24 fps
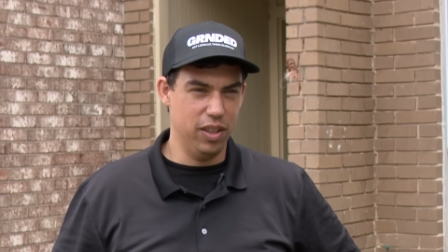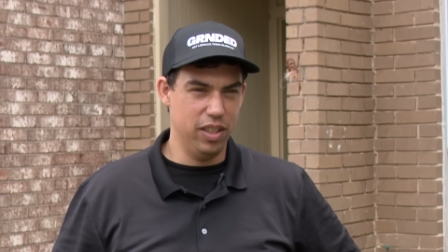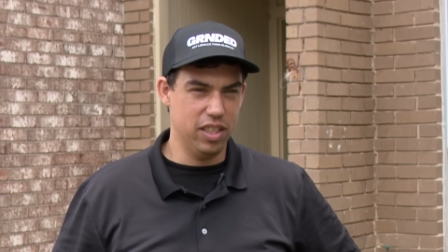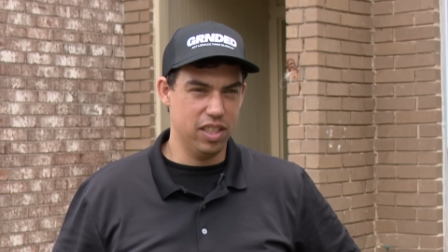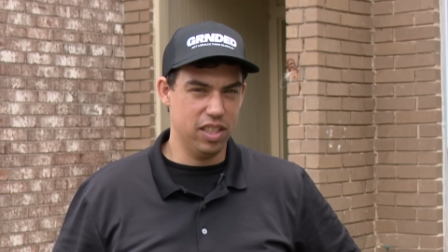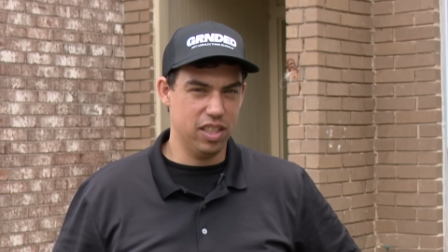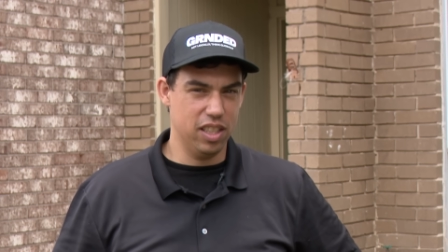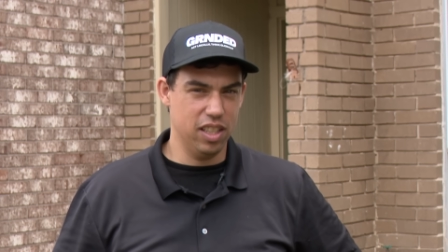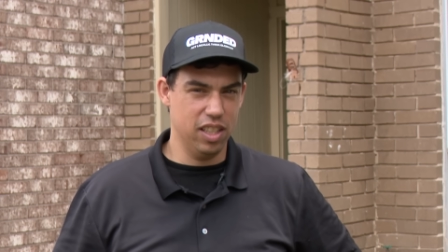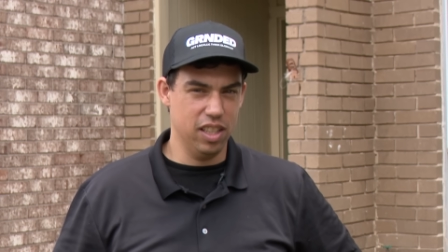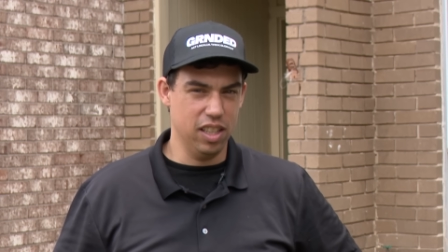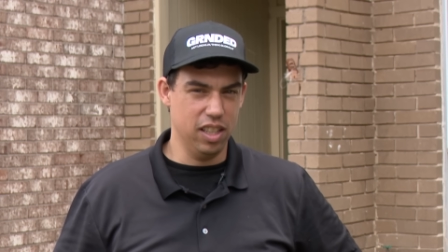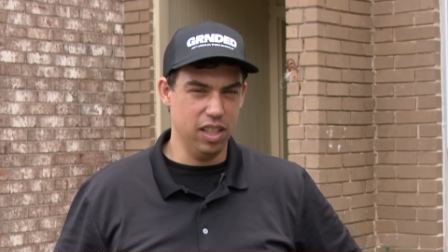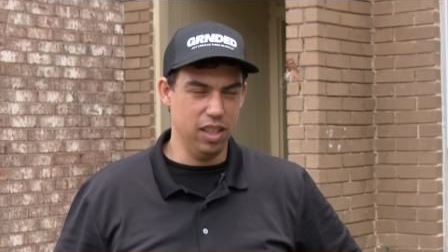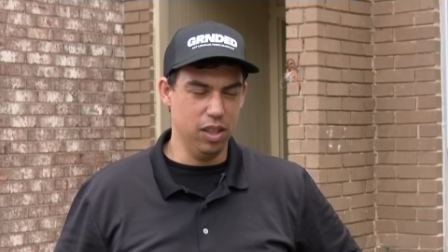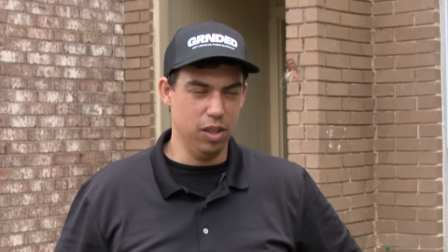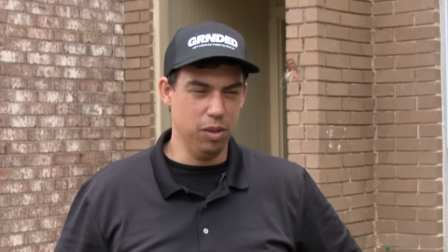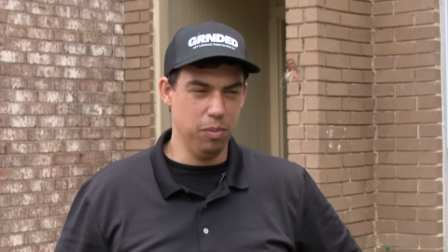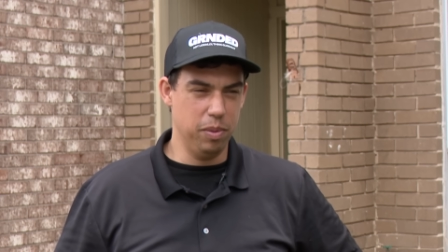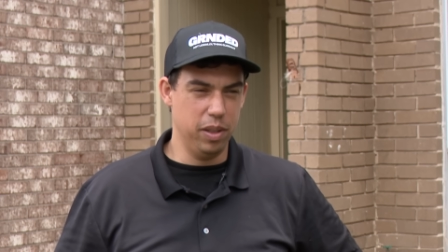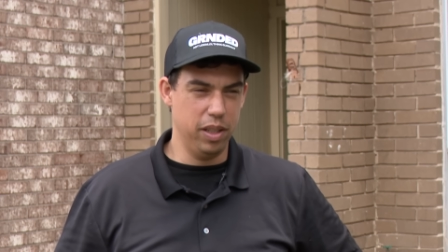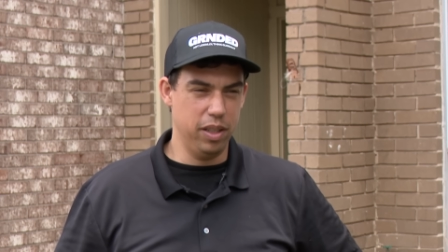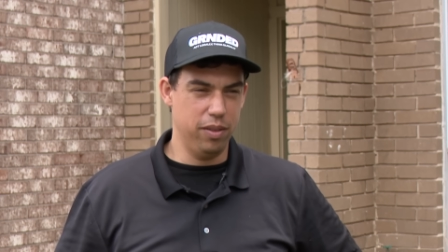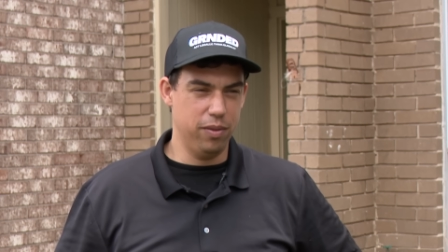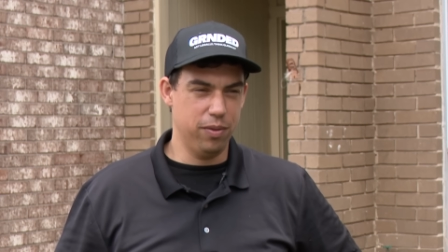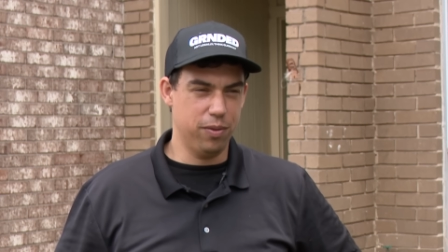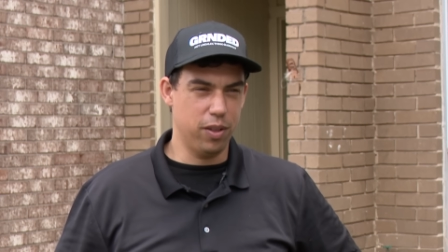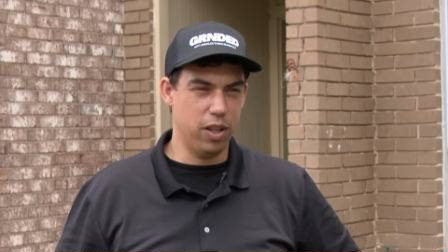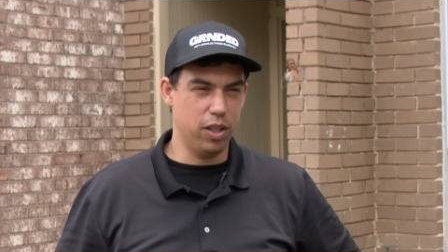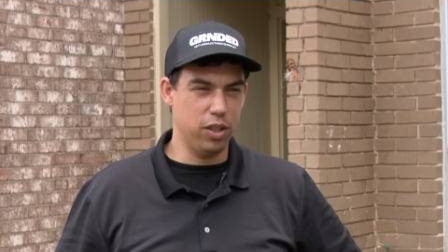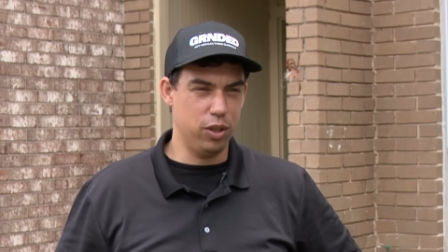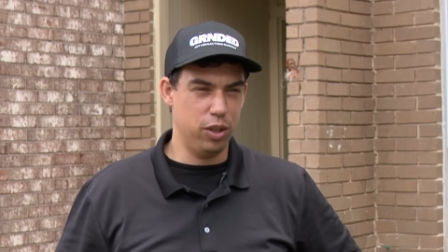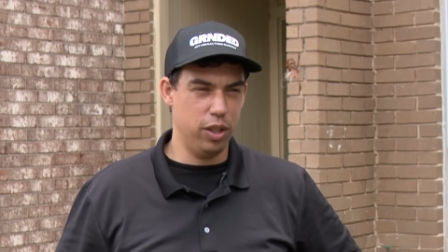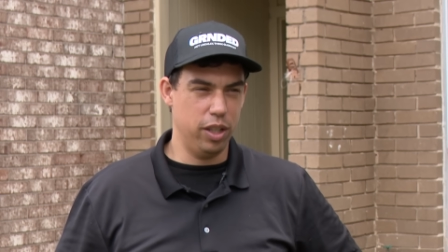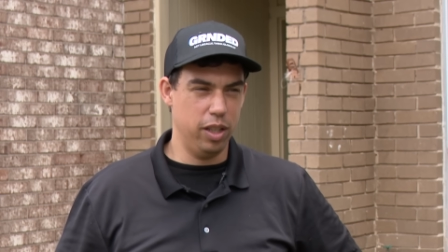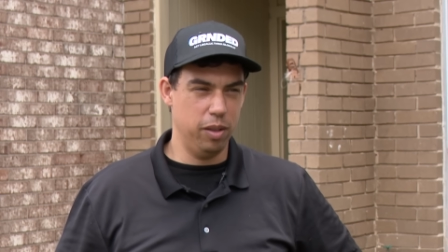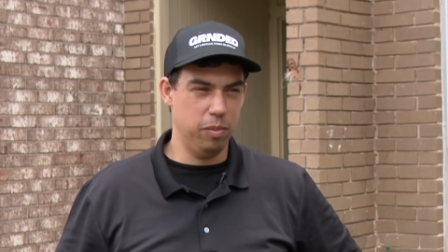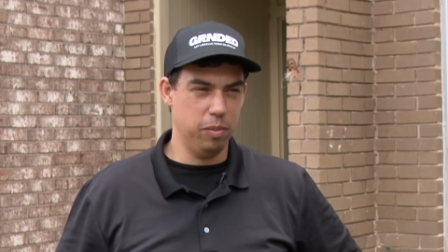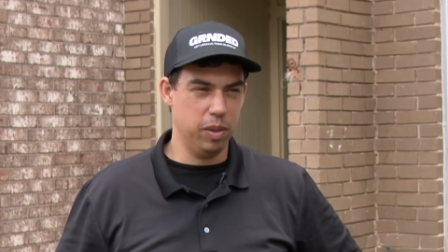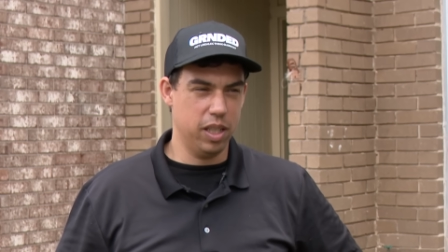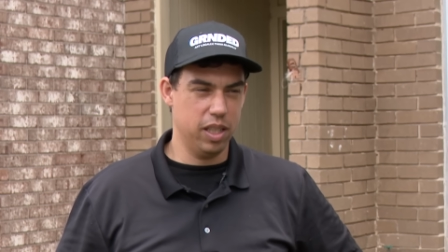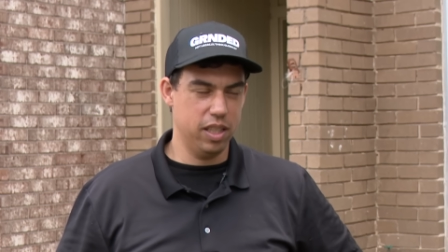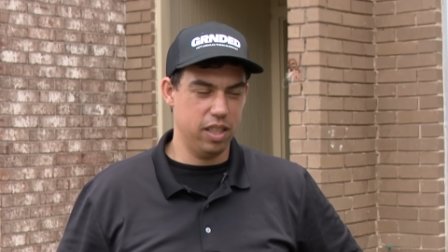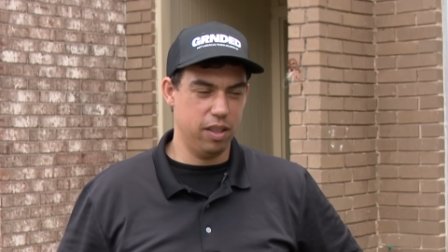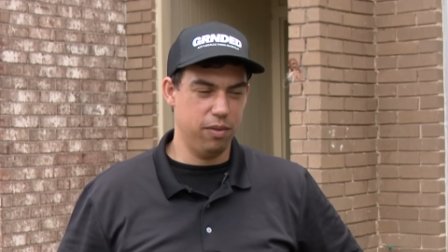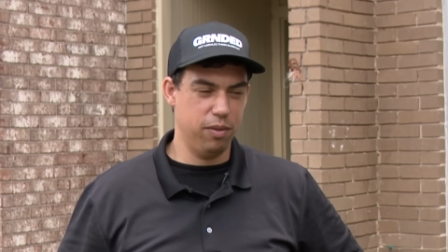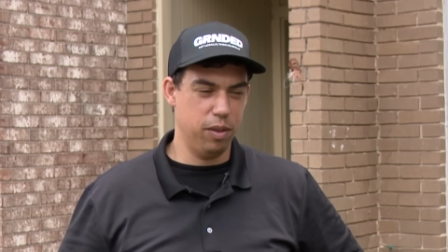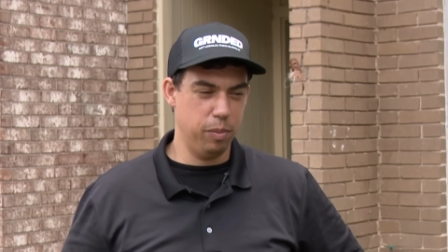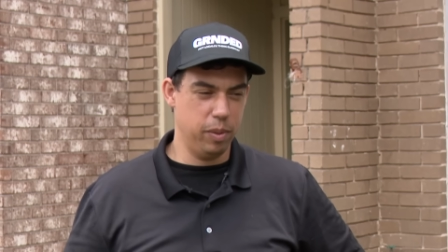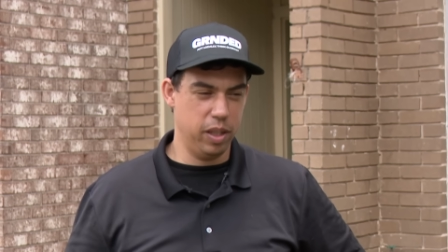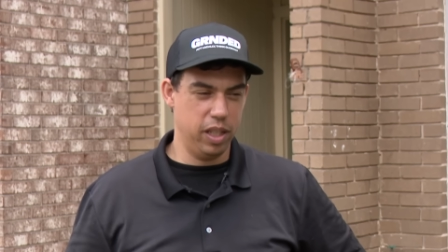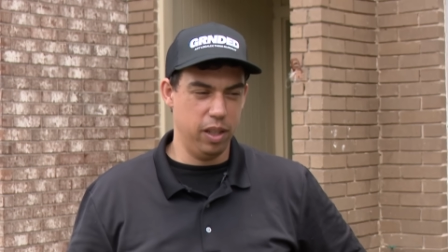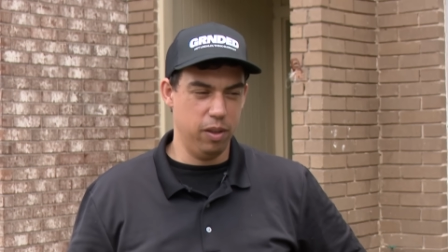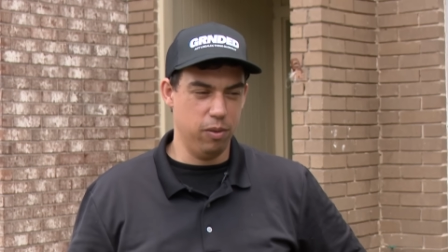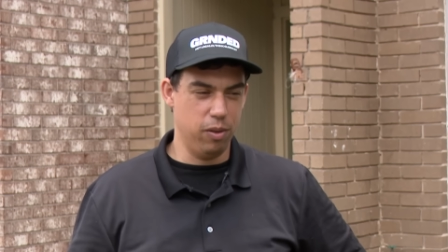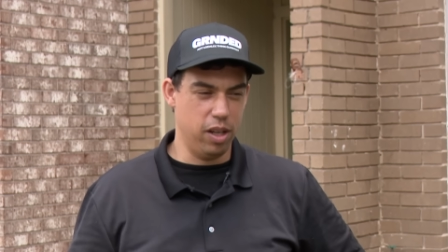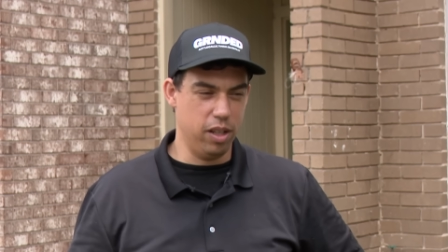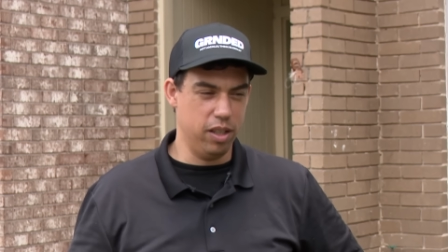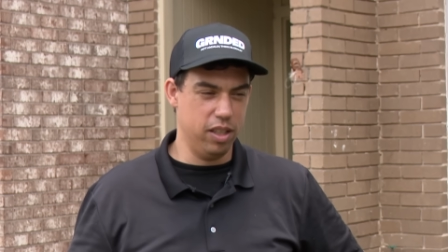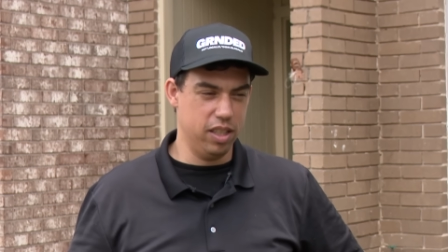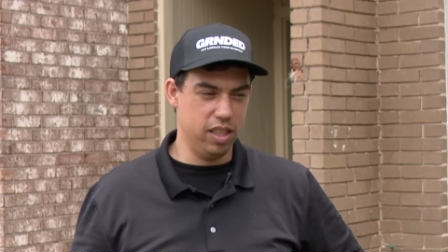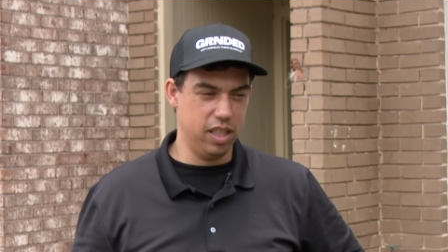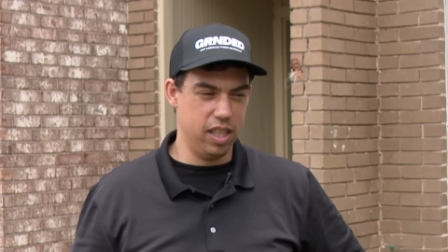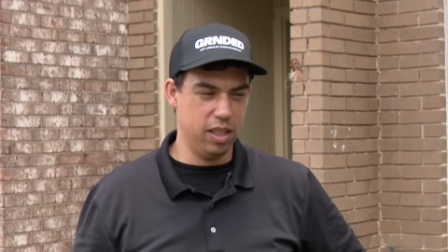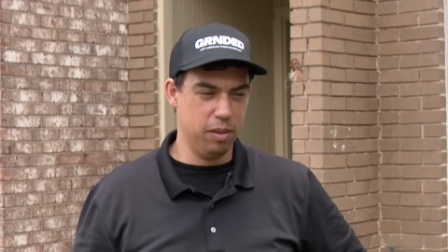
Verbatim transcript: it's a little bit frustrating because everybody around us